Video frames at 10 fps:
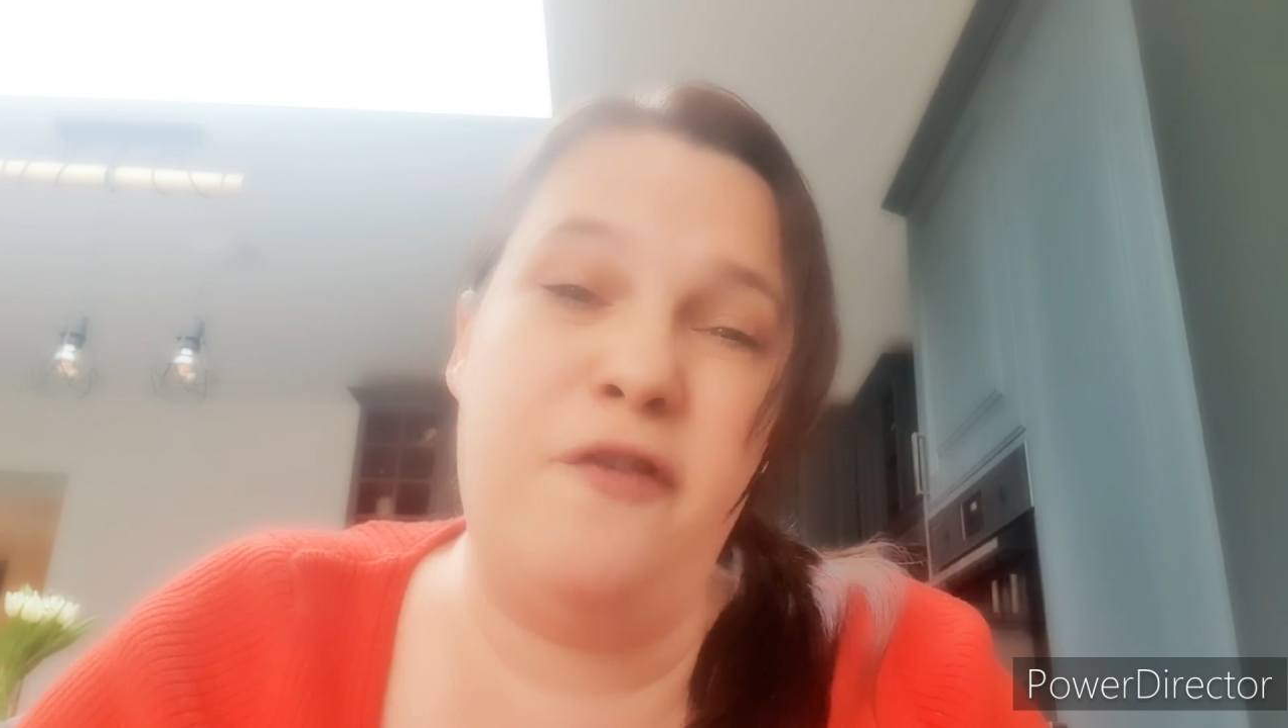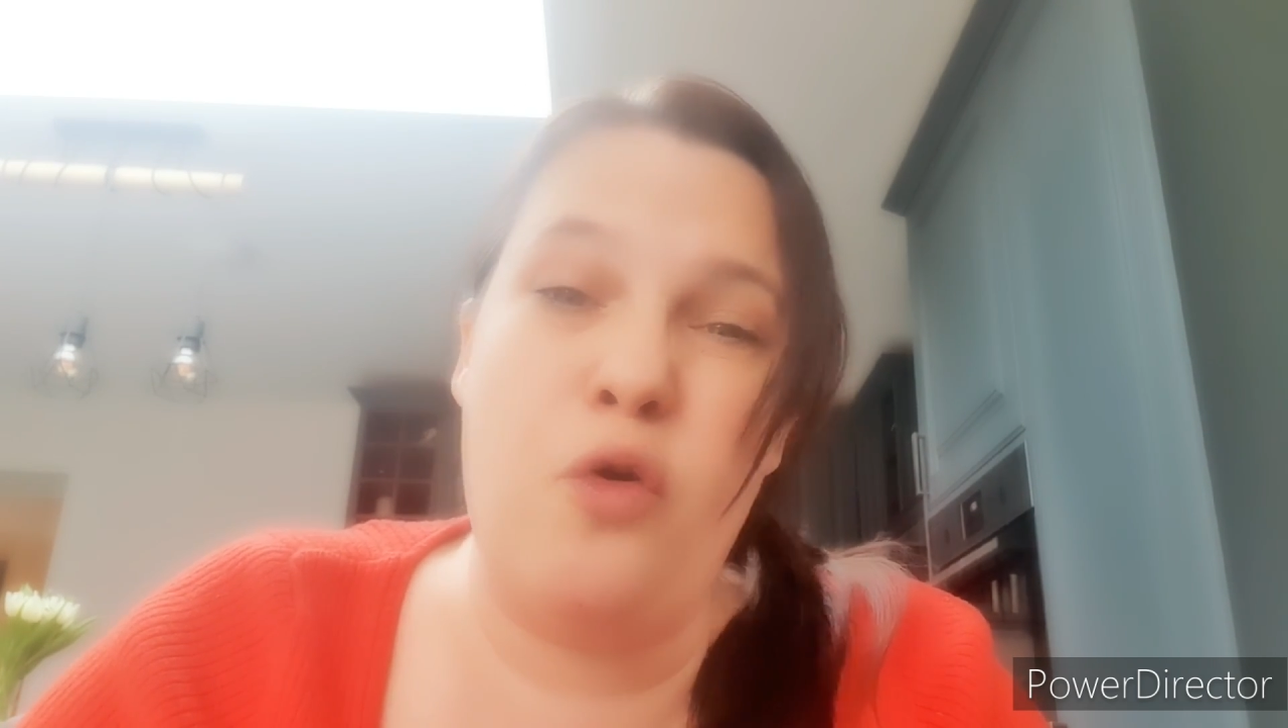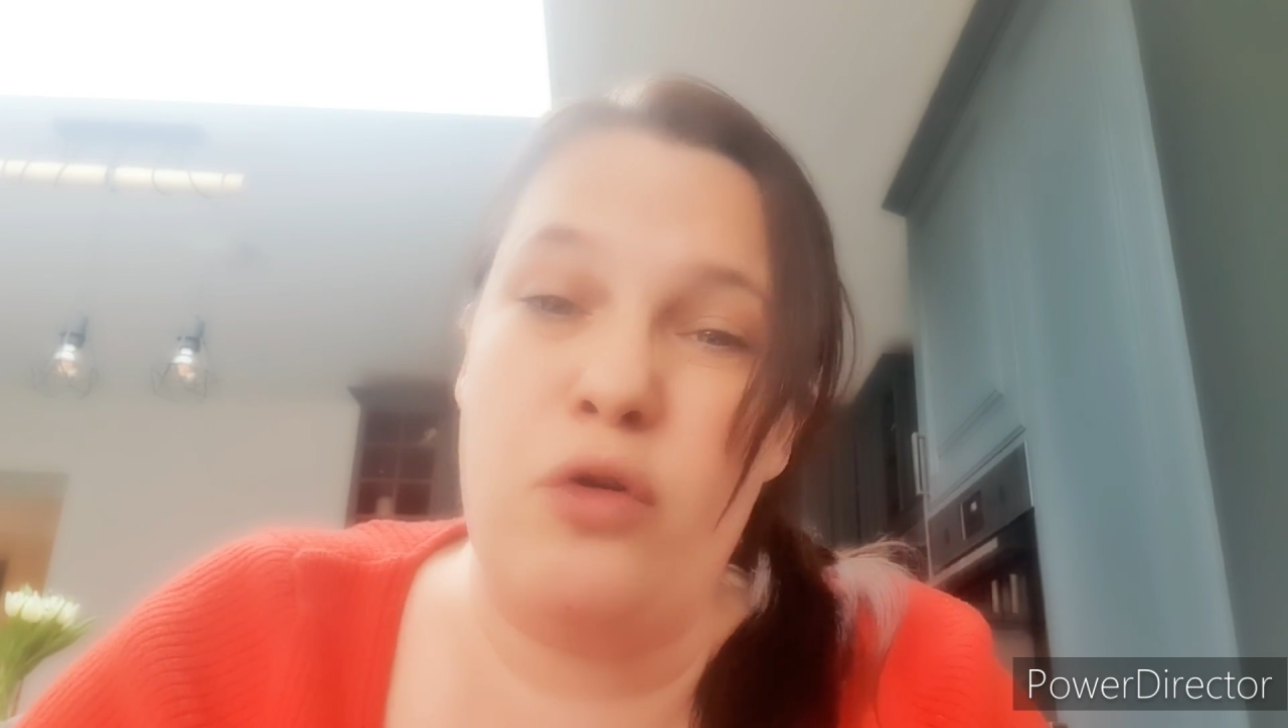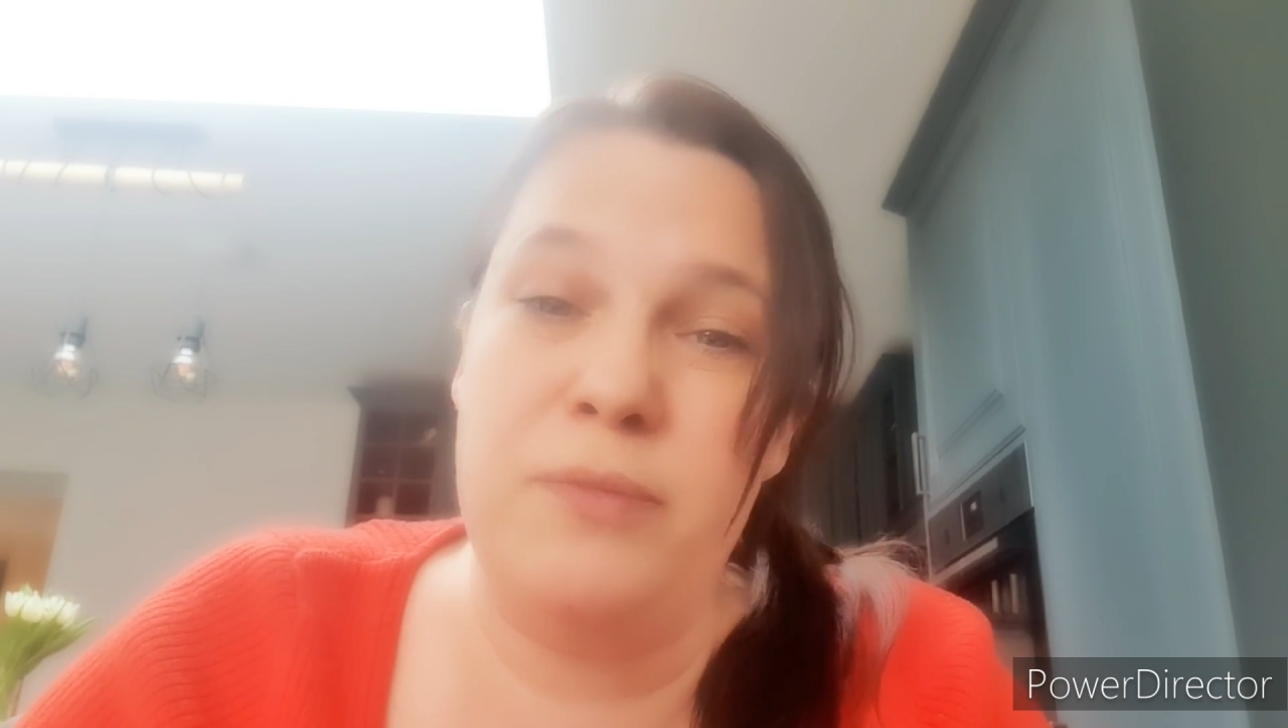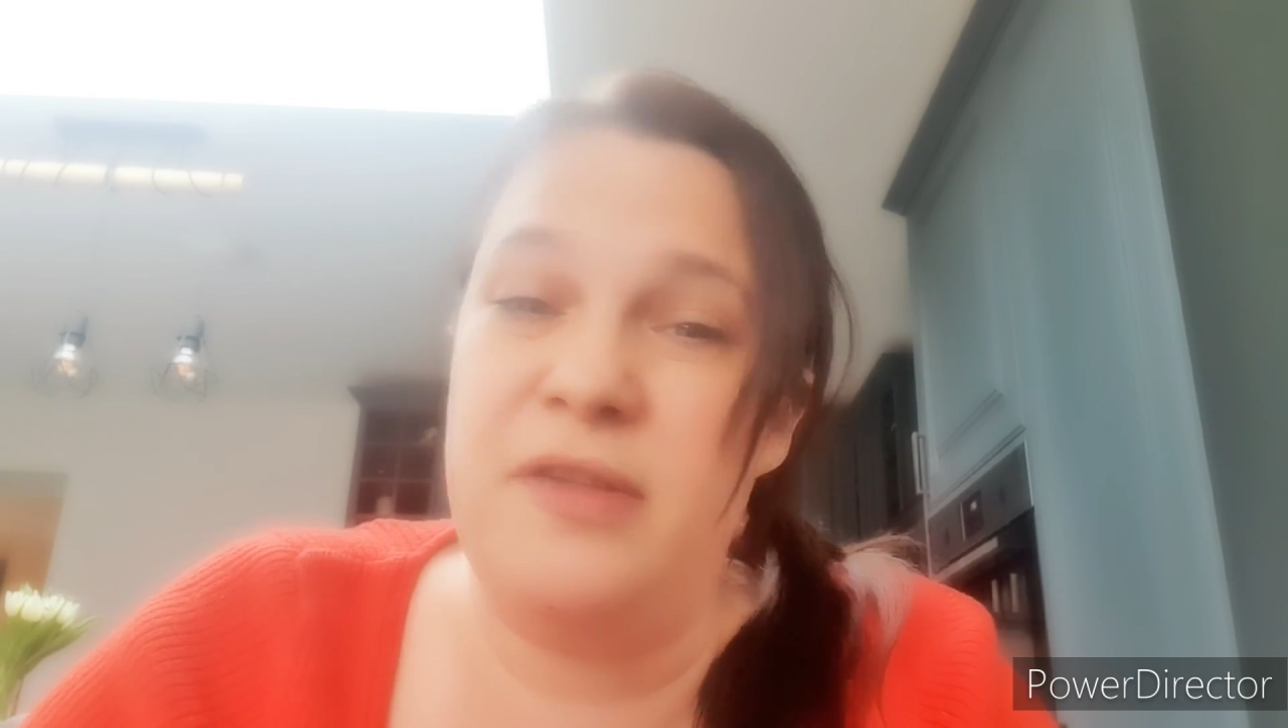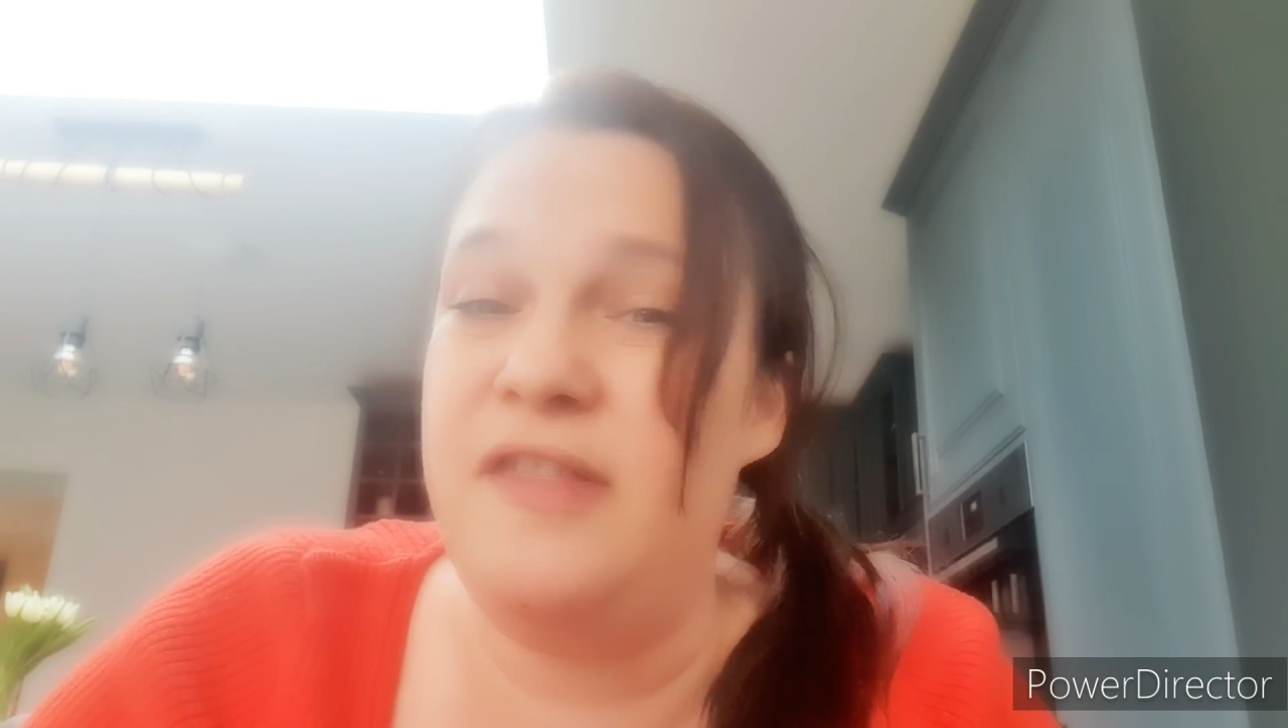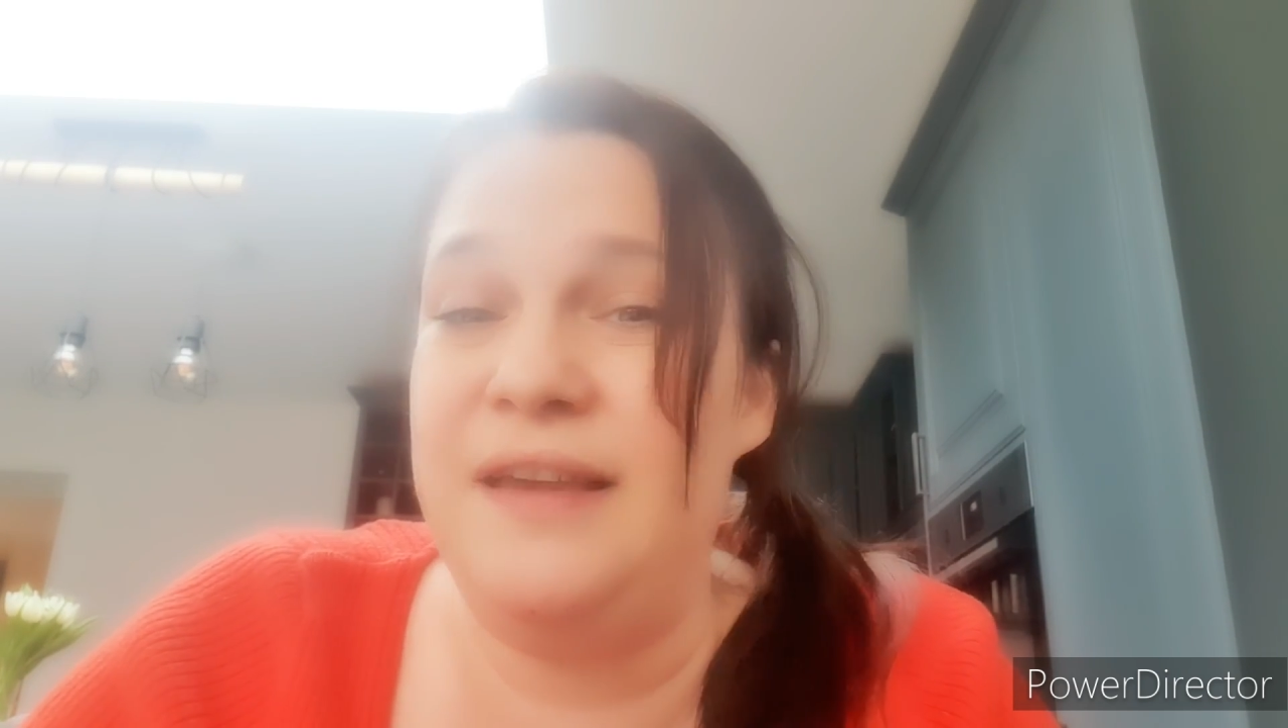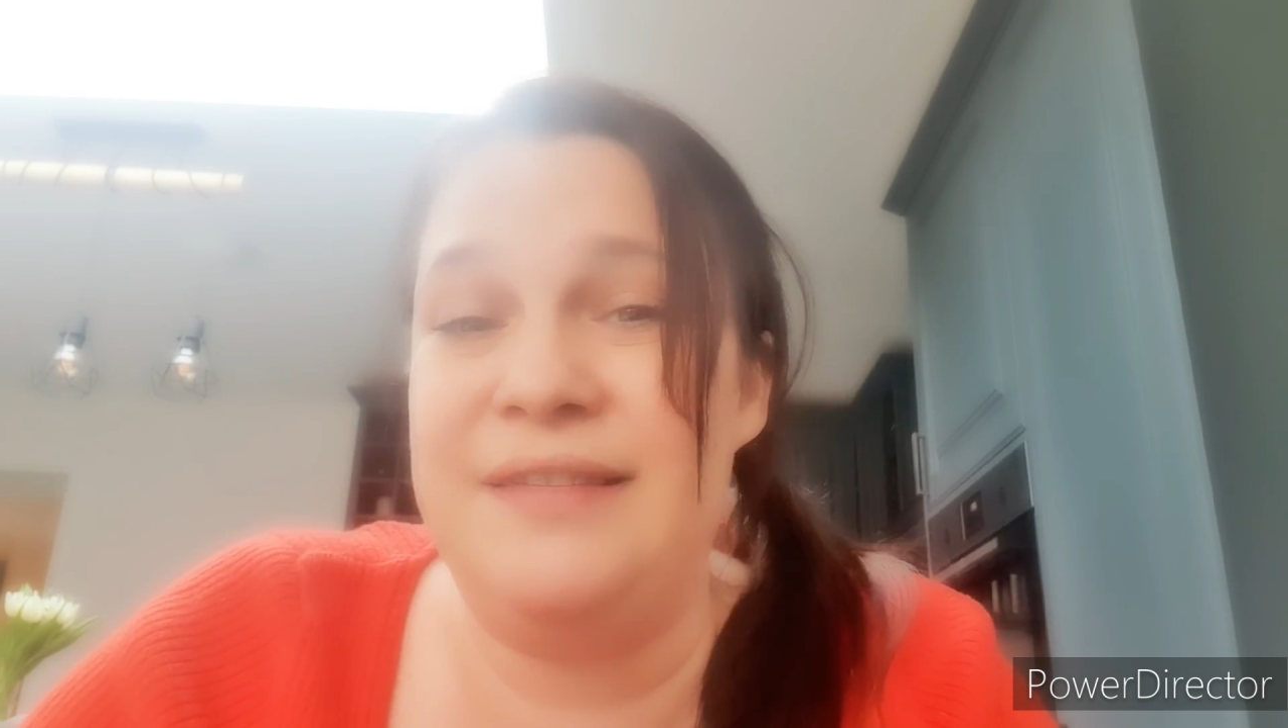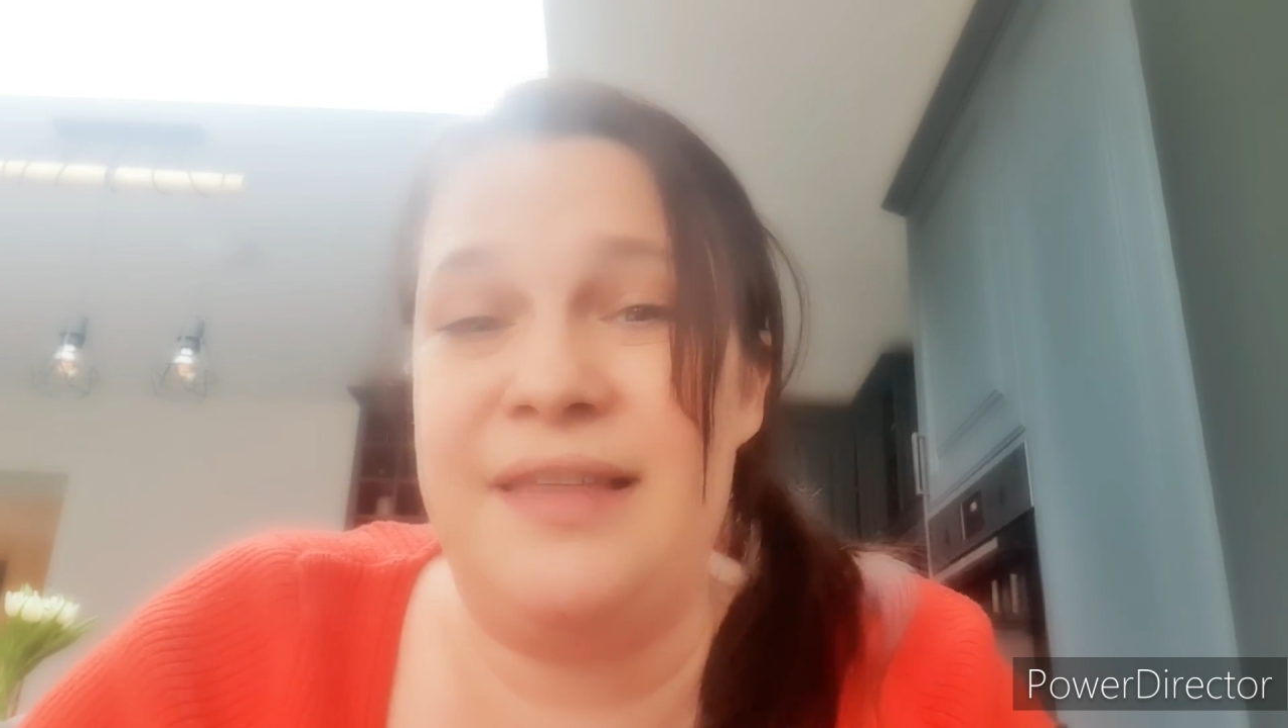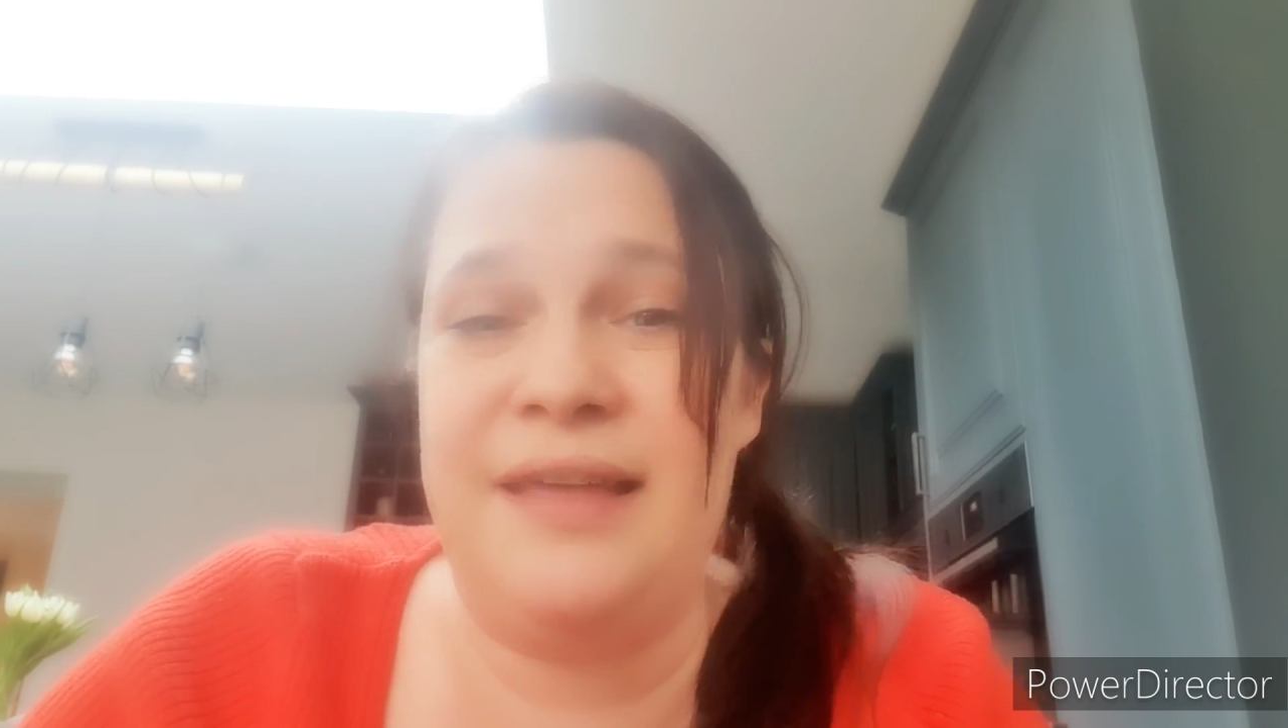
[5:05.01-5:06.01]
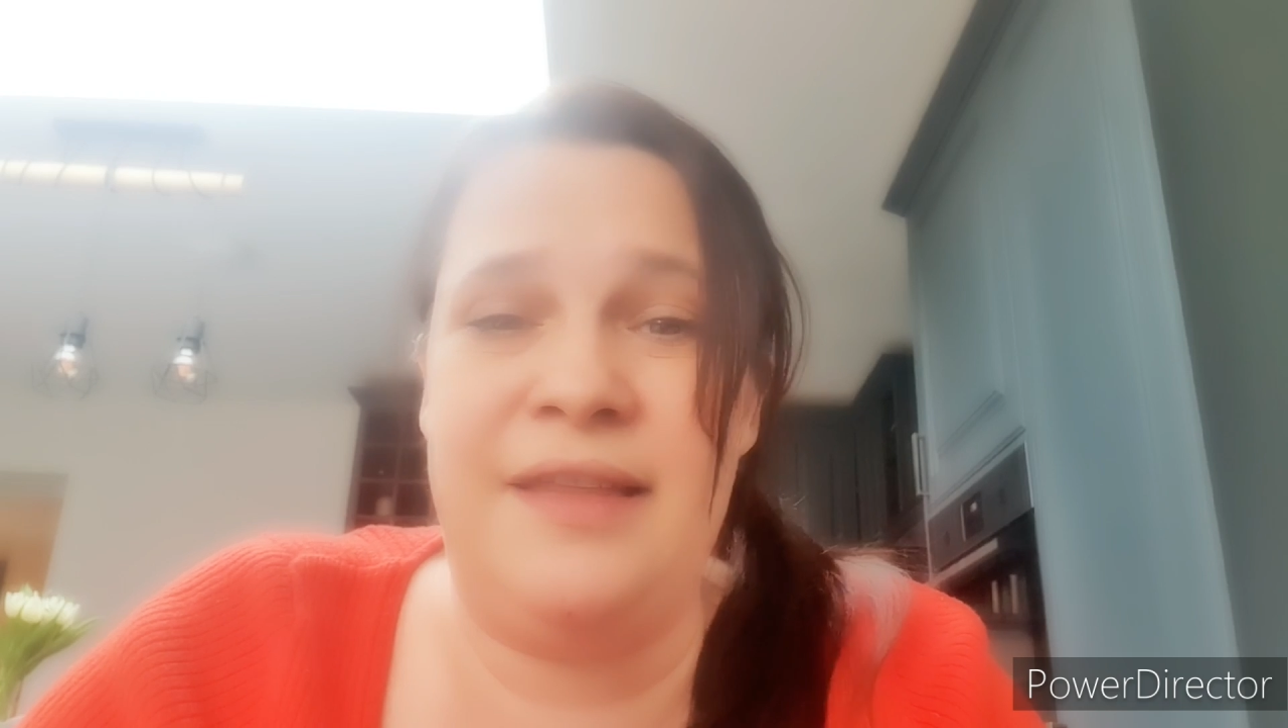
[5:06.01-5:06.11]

forums and things out